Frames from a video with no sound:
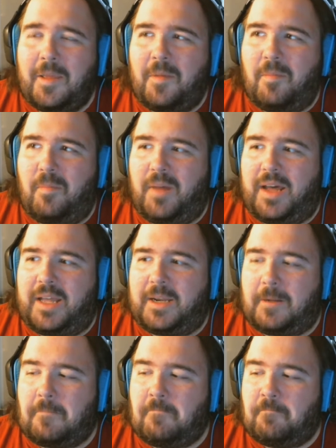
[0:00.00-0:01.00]
But
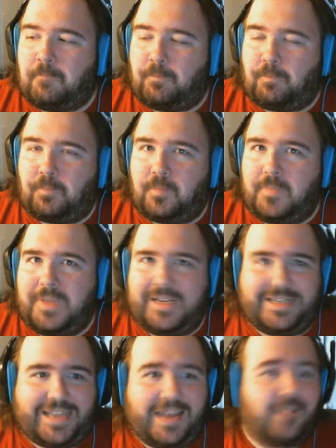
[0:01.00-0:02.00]
um, but I
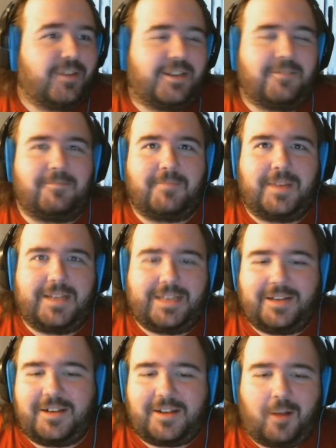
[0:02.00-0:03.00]
downed it. I
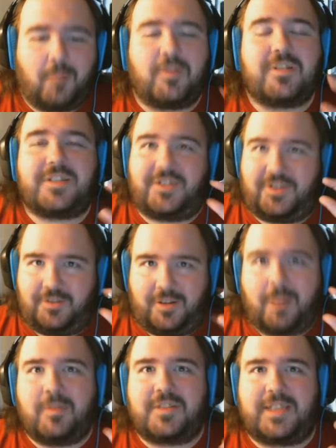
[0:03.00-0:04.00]
downed it almost to
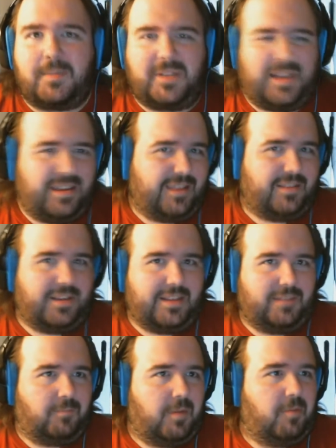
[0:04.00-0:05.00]
almost empty. I, I think I
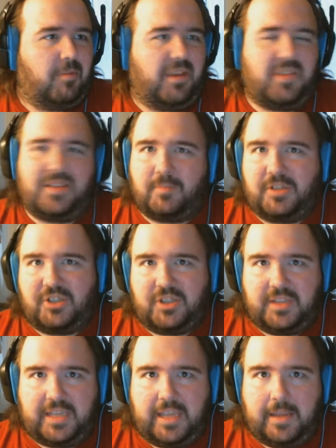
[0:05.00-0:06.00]
left maybe about this much in
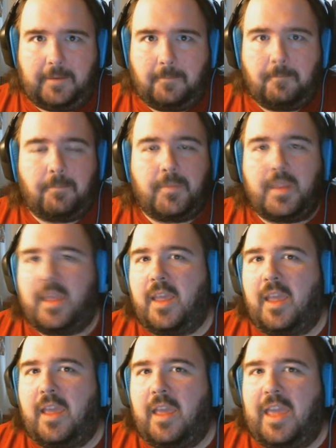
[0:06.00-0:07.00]
the can
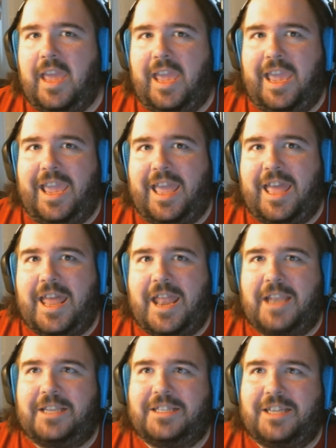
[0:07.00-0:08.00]

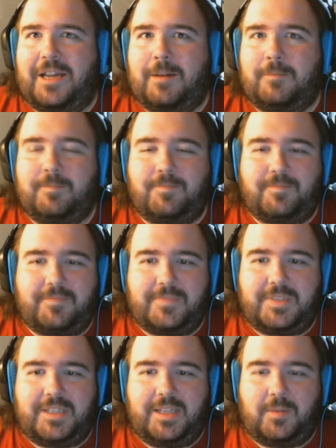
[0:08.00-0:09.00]
and um,
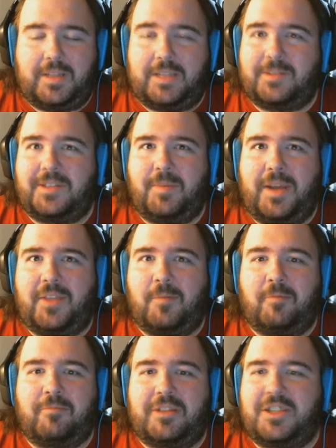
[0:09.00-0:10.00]
and while I was in the bathroom,
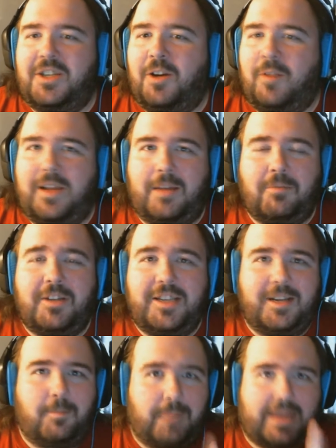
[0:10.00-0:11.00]
I'm like, you know what? I'm gonna
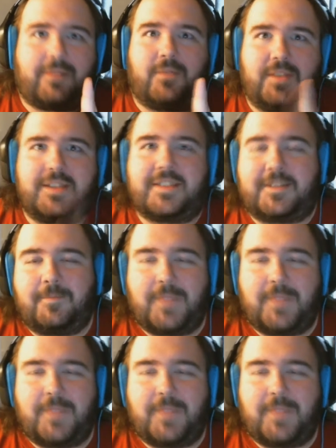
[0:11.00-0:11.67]
get him back for this.